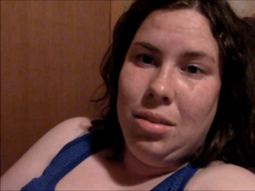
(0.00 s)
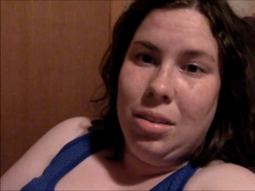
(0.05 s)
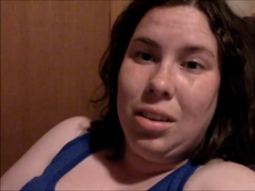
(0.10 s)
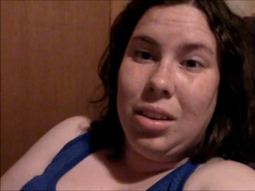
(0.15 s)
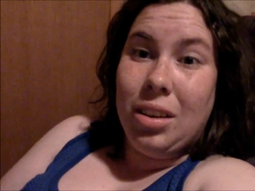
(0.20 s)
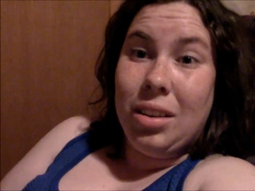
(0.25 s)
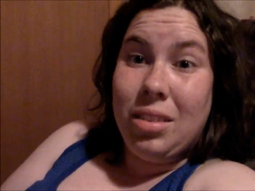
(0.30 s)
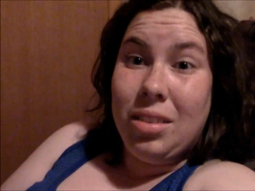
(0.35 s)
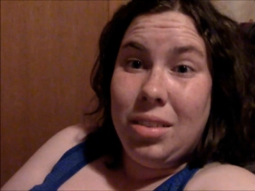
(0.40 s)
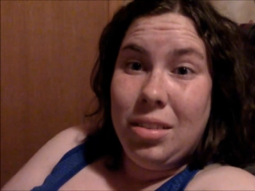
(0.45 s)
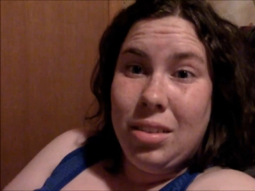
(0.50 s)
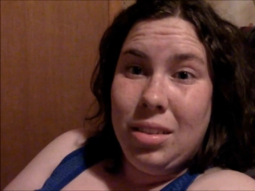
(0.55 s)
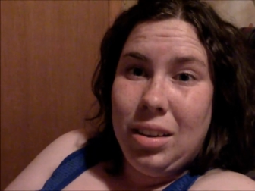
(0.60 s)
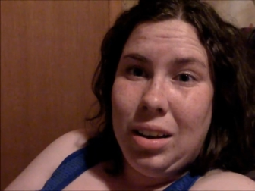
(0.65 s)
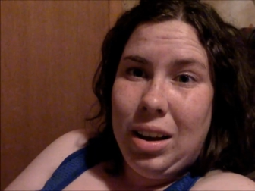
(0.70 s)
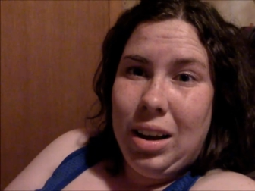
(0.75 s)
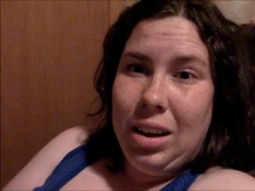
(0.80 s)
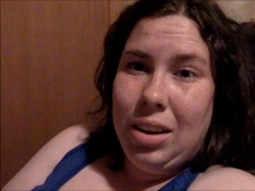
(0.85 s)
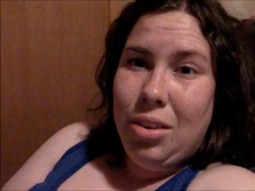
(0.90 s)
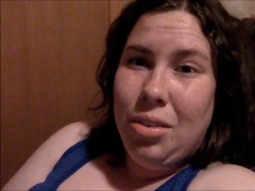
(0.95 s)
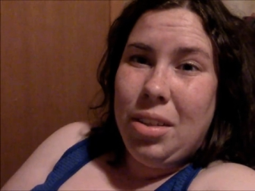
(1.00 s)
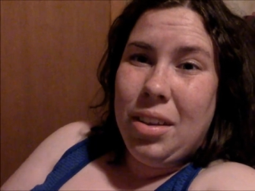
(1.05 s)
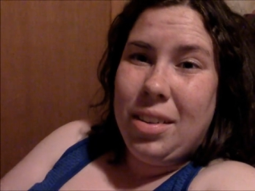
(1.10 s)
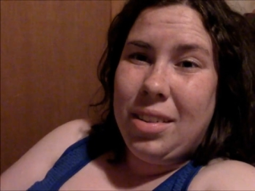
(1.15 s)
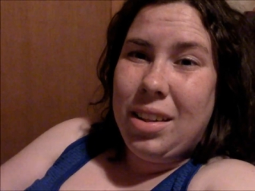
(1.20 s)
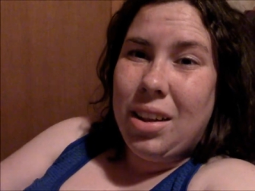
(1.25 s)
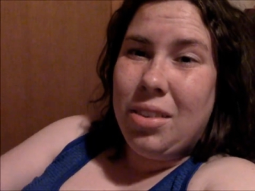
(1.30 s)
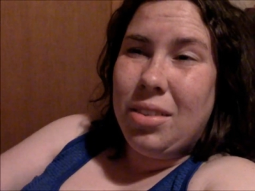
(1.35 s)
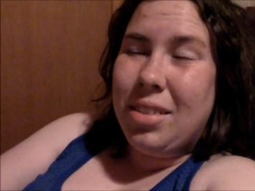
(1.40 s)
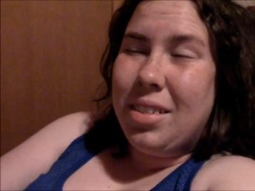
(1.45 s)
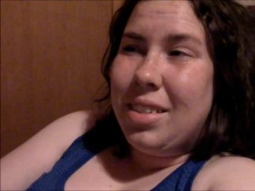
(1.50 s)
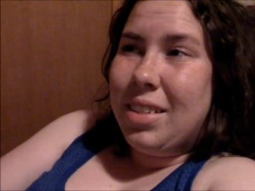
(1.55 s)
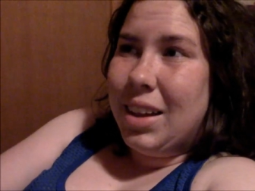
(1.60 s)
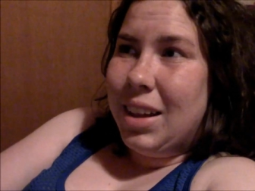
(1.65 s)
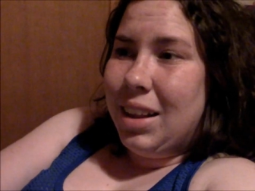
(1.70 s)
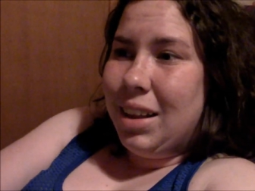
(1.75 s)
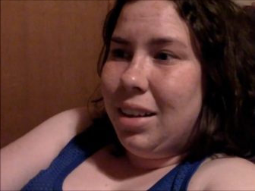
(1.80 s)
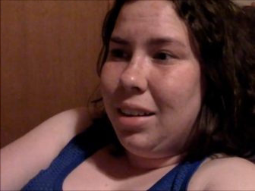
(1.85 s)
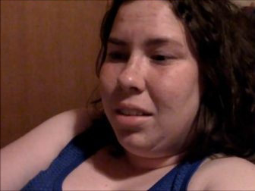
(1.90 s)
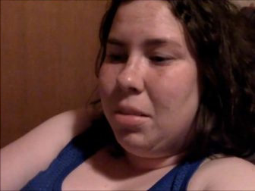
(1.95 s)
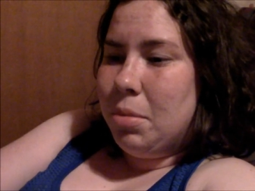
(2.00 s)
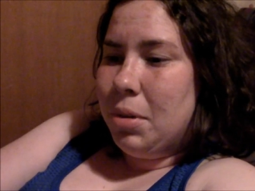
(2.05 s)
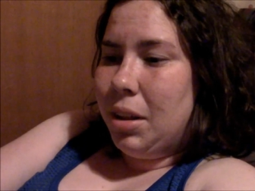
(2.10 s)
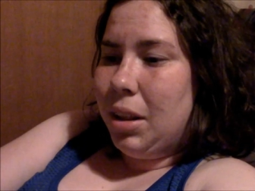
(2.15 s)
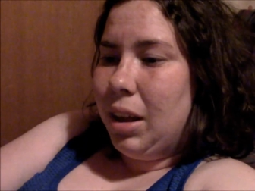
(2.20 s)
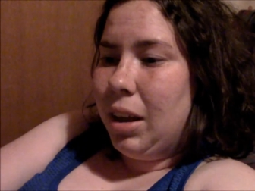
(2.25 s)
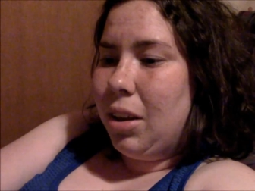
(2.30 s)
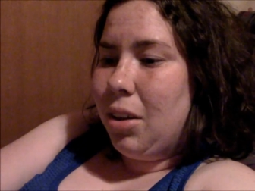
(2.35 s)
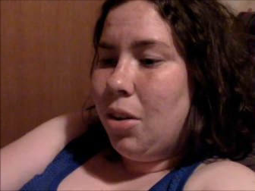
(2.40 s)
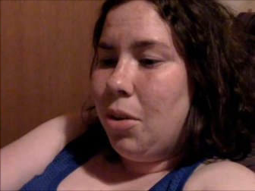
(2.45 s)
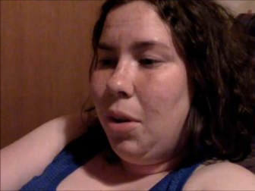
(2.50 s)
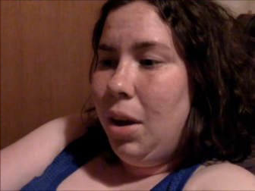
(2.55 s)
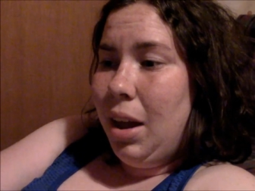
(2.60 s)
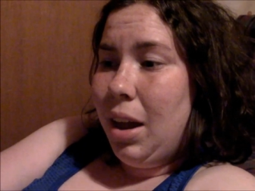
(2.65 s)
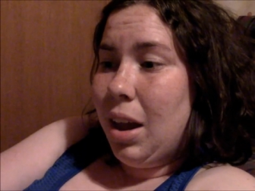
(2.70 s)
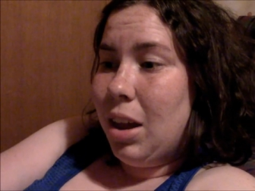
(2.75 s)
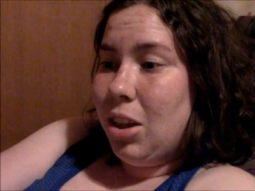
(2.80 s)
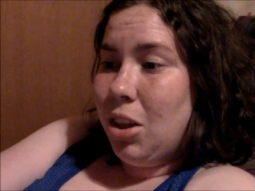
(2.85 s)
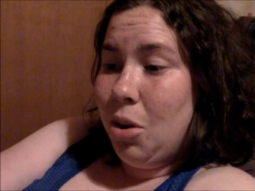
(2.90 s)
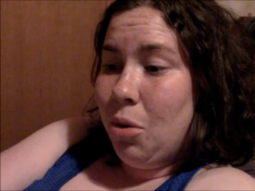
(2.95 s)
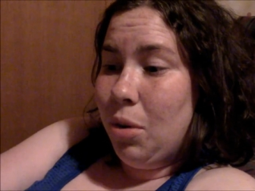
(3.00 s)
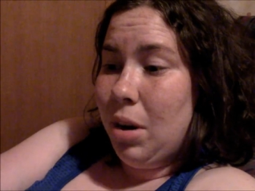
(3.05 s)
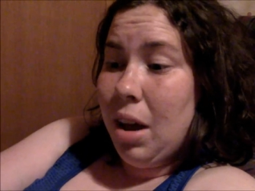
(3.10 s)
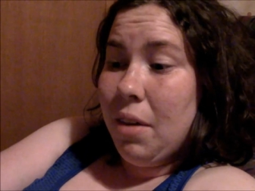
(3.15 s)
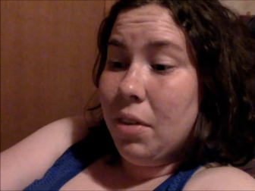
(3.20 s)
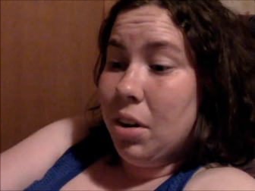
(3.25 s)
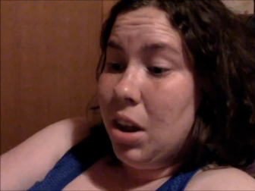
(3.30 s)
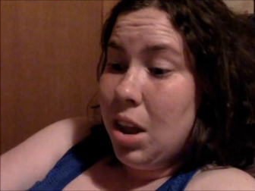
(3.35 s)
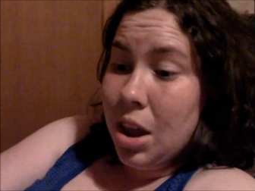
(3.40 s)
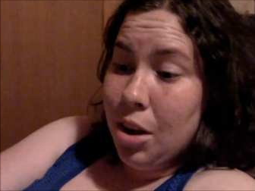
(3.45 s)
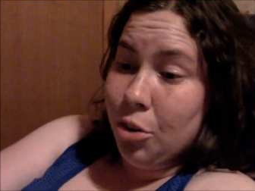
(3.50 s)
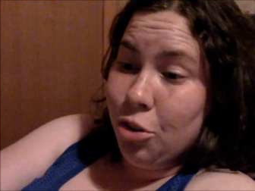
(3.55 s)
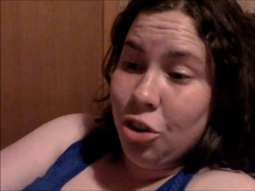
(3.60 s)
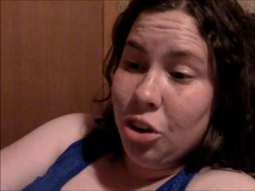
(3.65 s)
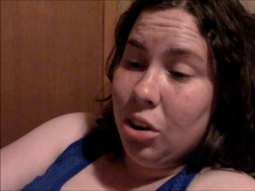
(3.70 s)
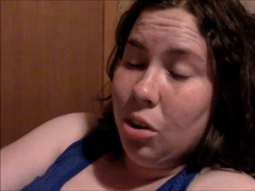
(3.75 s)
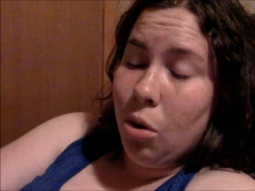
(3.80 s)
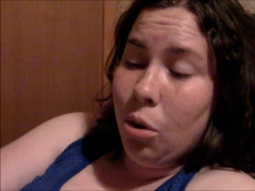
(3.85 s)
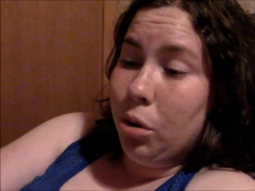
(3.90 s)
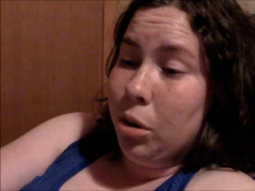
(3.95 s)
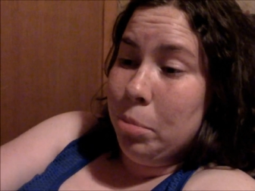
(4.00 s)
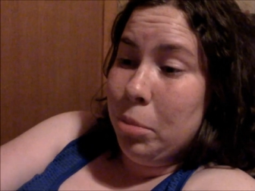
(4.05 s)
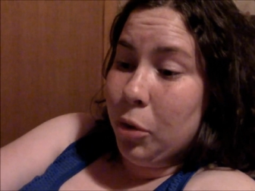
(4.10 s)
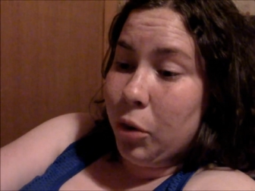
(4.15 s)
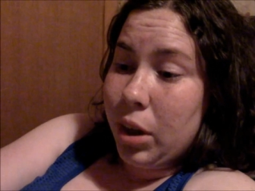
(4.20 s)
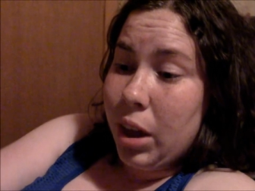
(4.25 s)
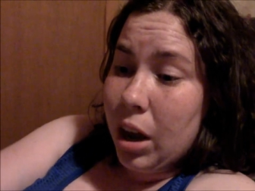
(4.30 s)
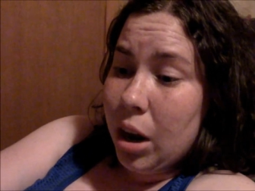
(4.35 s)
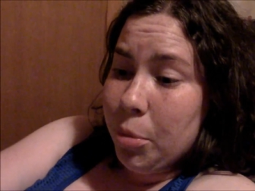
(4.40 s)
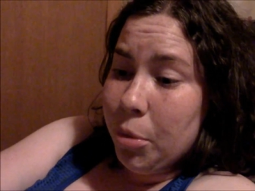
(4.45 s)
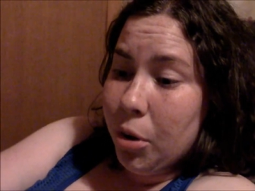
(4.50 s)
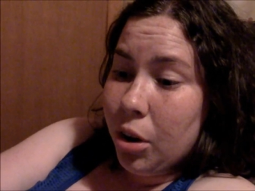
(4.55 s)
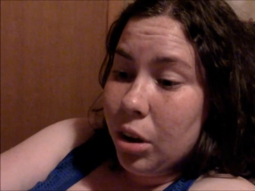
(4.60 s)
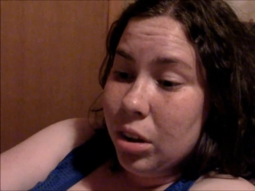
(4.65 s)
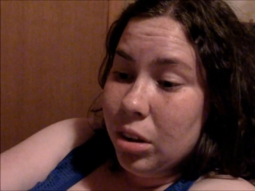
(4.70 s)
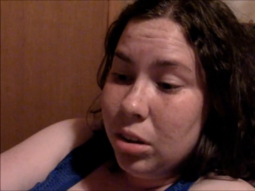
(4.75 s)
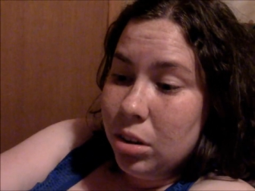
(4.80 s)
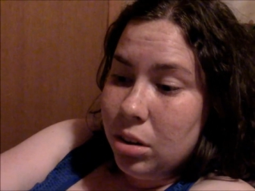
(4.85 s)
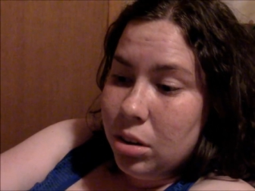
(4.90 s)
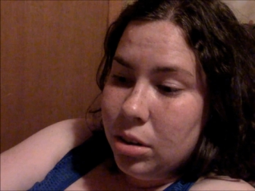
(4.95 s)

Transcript: Because I know that sounds silly to be like, oh, hey, you don't have any energy to hold up your camera.